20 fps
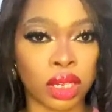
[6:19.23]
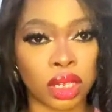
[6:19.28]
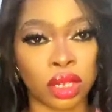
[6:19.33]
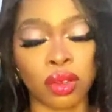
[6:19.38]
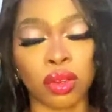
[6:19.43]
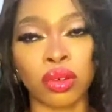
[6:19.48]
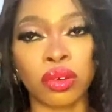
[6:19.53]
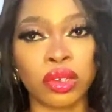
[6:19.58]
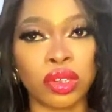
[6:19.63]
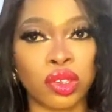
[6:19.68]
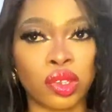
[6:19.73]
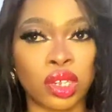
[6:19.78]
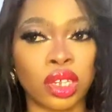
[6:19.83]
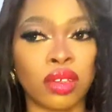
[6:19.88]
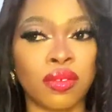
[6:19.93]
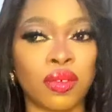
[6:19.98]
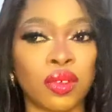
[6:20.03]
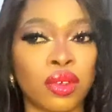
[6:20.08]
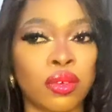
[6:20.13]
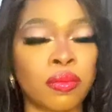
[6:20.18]
Not going to
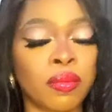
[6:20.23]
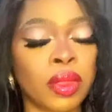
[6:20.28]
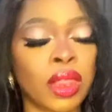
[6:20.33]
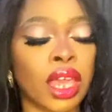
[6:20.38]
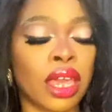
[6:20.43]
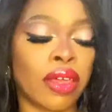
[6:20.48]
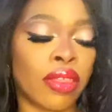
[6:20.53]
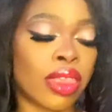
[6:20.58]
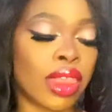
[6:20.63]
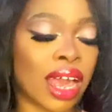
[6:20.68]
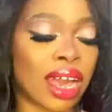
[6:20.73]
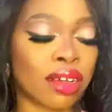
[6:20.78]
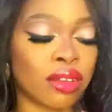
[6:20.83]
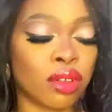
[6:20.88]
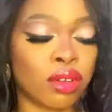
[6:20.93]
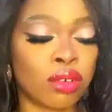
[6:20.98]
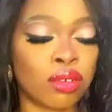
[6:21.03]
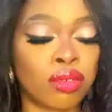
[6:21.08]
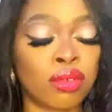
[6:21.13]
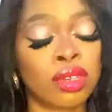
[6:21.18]
give you dark
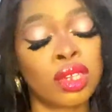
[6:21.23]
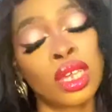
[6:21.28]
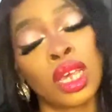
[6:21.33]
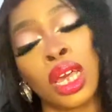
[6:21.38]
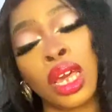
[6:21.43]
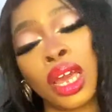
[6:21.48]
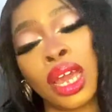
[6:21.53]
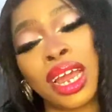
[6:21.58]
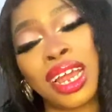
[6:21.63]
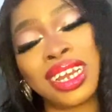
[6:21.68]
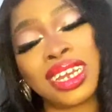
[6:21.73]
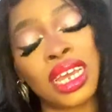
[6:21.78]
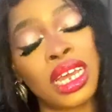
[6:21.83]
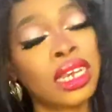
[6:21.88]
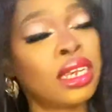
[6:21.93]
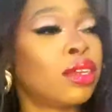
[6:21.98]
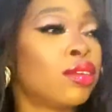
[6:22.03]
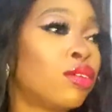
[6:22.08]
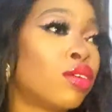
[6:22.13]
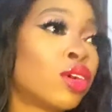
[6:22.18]
knuckles. And
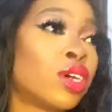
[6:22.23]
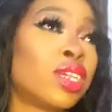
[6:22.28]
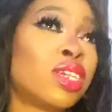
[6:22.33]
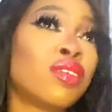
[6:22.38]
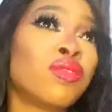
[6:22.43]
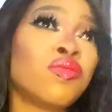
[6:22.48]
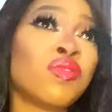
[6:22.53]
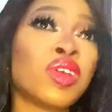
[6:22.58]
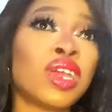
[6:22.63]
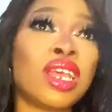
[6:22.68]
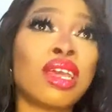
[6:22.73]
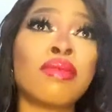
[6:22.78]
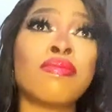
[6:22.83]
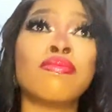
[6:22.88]
then, does it really